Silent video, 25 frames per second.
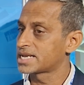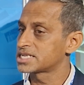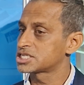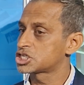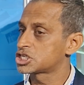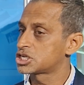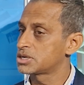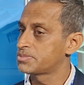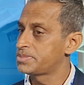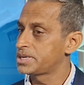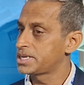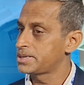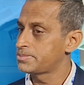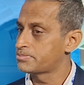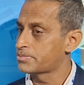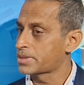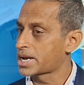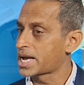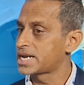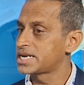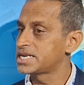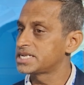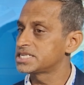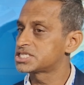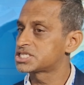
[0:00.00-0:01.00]
has to be
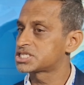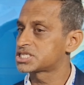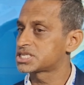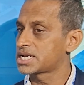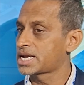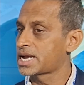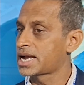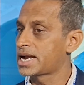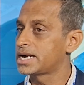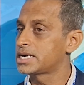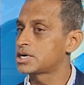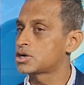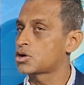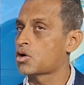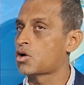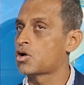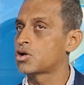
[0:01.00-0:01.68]
managed and